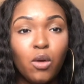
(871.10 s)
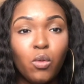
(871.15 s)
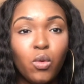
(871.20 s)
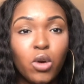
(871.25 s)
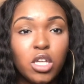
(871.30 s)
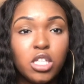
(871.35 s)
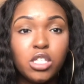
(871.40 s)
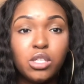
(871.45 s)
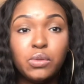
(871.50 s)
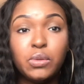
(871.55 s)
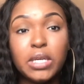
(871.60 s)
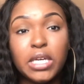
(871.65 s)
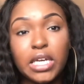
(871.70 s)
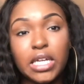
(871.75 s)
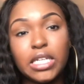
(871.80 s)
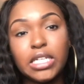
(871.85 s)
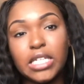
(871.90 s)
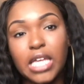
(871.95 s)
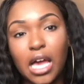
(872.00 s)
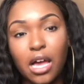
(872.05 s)
once you
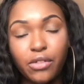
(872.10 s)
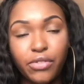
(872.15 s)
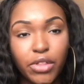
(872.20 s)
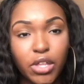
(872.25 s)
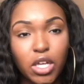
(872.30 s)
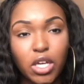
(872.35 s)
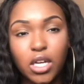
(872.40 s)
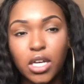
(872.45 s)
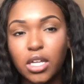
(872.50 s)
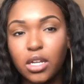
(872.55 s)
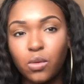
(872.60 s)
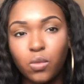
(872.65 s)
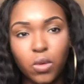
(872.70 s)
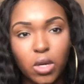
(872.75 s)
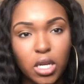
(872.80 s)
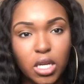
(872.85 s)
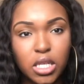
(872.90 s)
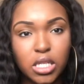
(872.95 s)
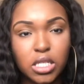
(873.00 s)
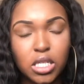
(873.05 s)
get down there, you're going to
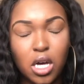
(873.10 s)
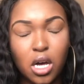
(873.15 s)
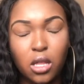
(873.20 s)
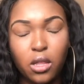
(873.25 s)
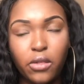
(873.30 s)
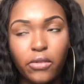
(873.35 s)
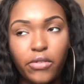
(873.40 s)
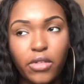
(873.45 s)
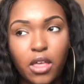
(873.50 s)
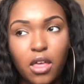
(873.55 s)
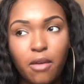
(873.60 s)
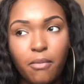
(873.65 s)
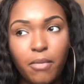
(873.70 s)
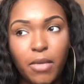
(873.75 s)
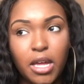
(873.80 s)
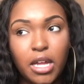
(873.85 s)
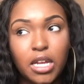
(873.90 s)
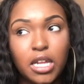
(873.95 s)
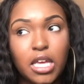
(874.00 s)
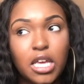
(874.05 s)
run into all of them.
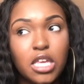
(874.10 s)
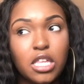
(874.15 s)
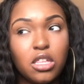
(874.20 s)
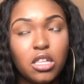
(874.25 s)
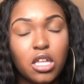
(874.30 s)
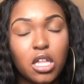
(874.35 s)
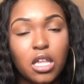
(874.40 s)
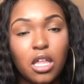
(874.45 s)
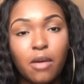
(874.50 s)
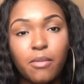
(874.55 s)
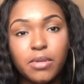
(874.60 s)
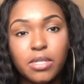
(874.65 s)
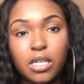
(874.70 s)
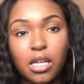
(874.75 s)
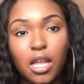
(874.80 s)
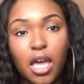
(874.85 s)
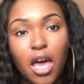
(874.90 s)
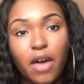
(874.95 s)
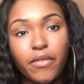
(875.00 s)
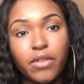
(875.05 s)
And each club is
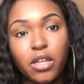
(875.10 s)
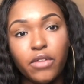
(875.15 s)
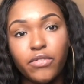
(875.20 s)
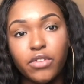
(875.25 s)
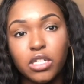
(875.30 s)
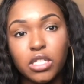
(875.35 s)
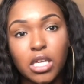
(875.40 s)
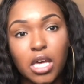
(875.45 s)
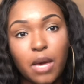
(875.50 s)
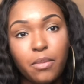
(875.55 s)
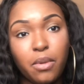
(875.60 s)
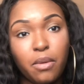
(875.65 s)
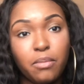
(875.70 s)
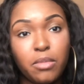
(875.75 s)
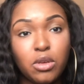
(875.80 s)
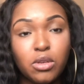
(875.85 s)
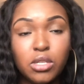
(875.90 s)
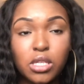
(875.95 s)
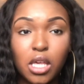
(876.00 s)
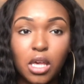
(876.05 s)
going to have a different type of
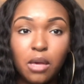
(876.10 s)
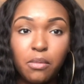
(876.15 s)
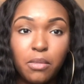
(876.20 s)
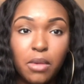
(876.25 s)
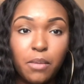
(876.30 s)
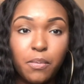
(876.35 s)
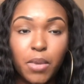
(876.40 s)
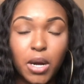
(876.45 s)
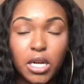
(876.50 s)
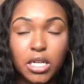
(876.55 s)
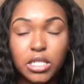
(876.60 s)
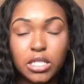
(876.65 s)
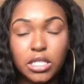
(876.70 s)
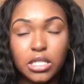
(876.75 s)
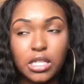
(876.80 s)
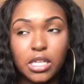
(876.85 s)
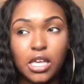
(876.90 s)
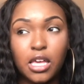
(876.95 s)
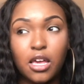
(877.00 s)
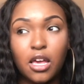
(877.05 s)
music. Me
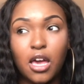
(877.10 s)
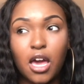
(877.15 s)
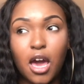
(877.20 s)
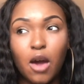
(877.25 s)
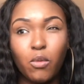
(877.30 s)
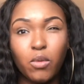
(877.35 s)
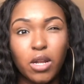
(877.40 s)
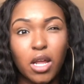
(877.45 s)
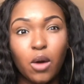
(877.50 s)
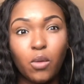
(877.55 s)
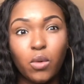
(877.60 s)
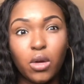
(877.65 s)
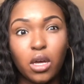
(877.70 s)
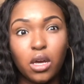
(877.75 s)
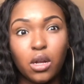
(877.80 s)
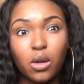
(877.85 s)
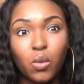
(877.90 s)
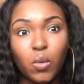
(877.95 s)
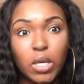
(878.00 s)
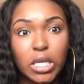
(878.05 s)
personally, when I went
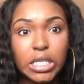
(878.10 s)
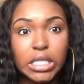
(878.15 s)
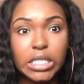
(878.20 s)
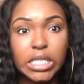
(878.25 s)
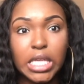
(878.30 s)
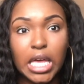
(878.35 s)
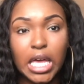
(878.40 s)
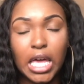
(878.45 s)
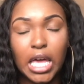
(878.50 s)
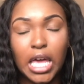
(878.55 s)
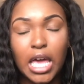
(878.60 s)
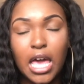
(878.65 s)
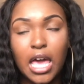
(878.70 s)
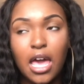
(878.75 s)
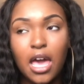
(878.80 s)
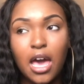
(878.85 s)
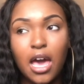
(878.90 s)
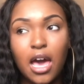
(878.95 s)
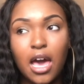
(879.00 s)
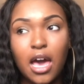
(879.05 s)
on a Wednesday,
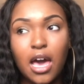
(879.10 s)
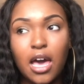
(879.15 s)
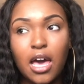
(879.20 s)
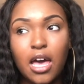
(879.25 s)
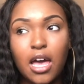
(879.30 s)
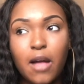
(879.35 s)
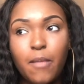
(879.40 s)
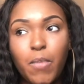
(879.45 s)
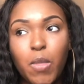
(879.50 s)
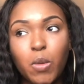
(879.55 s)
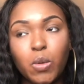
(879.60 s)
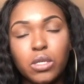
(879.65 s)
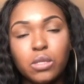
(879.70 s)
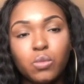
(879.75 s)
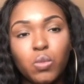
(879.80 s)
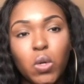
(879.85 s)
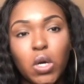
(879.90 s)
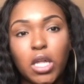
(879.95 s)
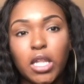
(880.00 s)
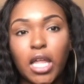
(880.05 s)
it was
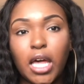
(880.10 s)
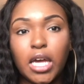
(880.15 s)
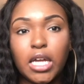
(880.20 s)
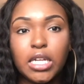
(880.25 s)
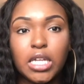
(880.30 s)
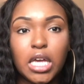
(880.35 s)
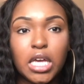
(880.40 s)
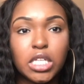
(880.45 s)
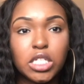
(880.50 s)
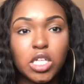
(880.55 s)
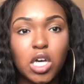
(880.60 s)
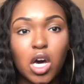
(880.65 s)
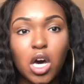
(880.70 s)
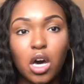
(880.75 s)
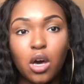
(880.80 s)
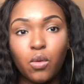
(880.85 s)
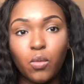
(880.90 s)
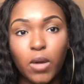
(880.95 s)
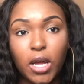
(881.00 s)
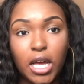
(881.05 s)
more like dance hall
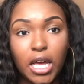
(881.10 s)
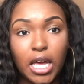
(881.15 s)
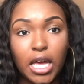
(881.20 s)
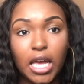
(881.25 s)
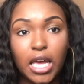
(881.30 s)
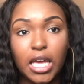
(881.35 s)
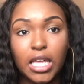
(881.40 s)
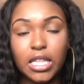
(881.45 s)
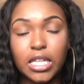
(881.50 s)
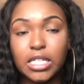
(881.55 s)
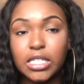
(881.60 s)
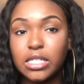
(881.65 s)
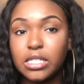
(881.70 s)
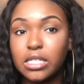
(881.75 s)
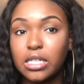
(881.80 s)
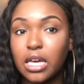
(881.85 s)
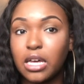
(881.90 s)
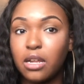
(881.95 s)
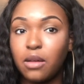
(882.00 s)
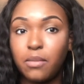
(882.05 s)
and reggae, and that's
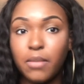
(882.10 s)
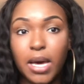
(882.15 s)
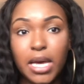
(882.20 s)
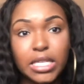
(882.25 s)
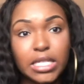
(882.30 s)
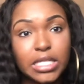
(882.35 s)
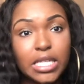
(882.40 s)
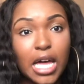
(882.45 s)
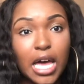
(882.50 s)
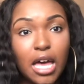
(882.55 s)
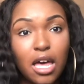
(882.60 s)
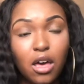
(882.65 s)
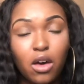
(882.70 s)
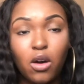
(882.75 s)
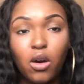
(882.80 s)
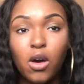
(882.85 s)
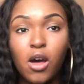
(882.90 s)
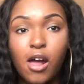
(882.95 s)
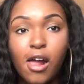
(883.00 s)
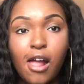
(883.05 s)
kind of my
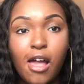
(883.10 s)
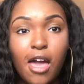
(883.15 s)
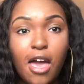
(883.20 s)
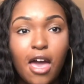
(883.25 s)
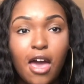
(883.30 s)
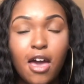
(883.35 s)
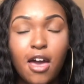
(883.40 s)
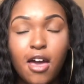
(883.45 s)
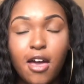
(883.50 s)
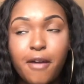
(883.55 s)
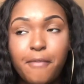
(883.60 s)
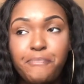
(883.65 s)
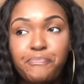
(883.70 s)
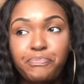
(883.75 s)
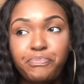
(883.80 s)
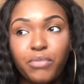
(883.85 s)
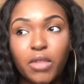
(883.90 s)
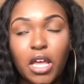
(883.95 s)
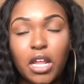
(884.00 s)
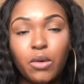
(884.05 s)
style. And
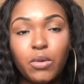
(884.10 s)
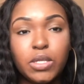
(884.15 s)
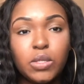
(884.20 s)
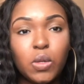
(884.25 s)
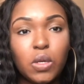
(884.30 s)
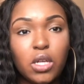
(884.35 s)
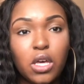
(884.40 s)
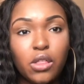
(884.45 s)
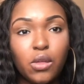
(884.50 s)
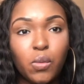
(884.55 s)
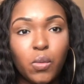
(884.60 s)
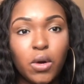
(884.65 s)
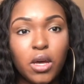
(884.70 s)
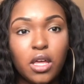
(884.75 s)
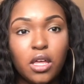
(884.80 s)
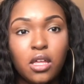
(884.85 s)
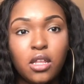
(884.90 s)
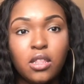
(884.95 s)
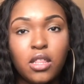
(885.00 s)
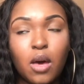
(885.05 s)
I went to another
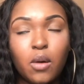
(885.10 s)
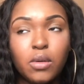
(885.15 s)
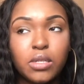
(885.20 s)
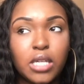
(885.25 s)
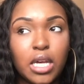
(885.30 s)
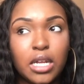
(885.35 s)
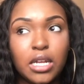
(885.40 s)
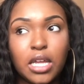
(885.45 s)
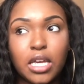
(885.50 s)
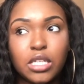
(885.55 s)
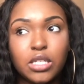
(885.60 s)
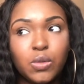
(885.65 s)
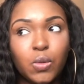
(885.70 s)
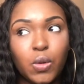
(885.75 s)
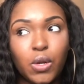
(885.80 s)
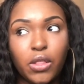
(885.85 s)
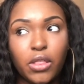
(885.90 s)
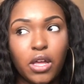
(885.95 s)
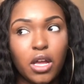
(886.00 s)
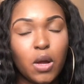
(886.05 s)
one that was like next
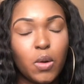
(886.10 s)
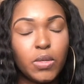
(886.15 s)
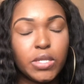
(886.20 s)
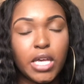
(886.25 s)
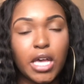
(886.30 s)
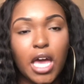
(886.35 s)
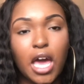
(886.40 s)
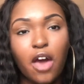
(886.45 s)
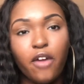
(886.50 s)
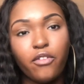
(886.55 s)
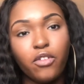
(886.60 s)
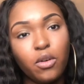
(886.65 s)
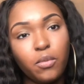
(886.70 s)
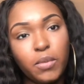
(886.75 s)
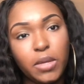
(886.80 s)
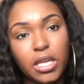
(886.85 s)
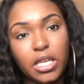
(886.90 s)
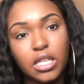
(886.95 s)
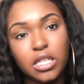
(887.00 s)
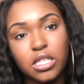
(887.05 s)
door to there. It was like Afro
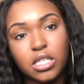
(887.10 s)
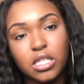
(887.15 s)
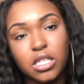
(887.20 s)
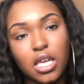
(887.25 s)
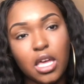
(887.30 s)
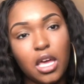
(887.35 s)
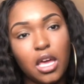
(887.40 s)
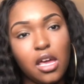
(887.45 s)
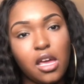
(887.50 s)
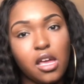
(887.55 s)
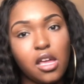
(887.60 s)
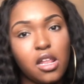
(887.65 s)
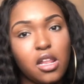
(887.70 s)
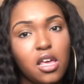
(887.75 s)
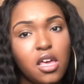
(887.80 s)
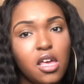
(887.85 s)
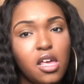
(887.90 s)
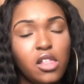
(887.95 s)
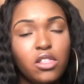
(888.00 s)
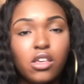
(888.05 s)
beats, and
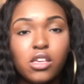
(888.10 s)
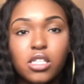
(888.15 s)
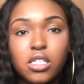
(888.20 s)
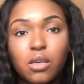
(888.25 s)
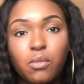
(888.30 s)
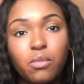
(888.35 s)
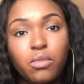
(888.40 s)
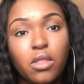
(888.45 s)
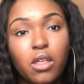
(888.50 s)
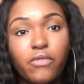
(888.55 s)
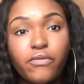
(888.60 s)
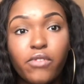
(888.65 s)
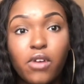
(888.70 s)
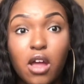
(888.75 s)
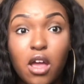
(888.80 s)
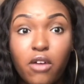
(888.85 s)
there's something for